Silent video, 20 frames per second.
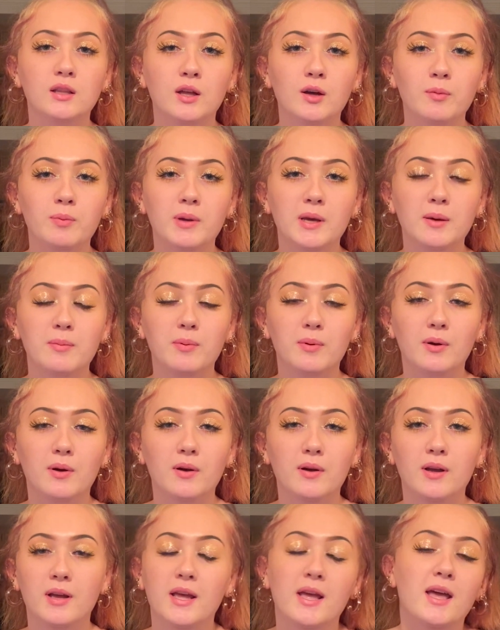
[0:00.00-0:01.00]
Hello
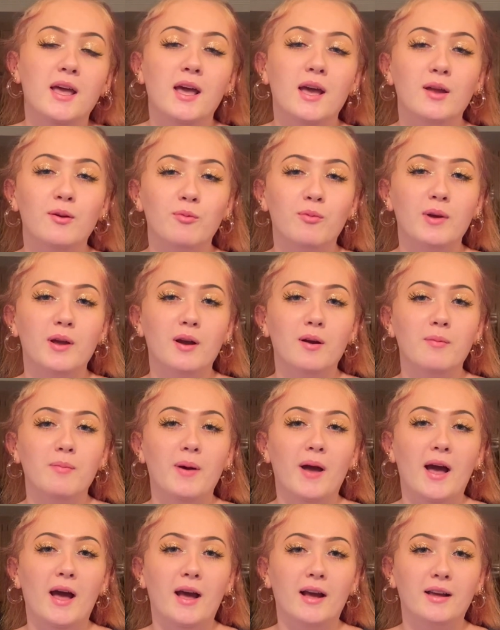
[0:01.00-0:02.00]
people, and we are
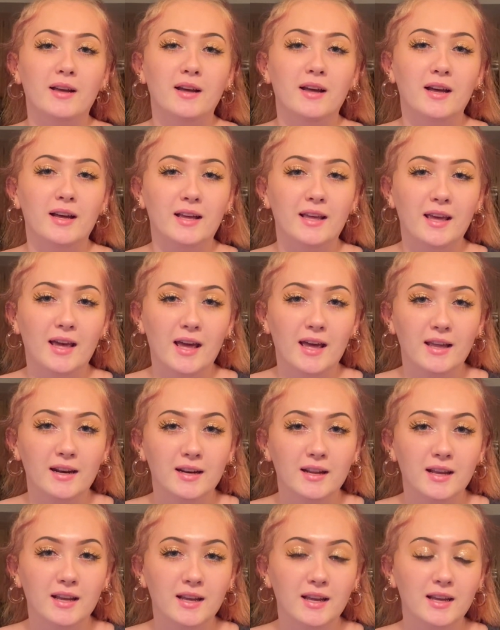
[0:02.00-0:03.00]
back again.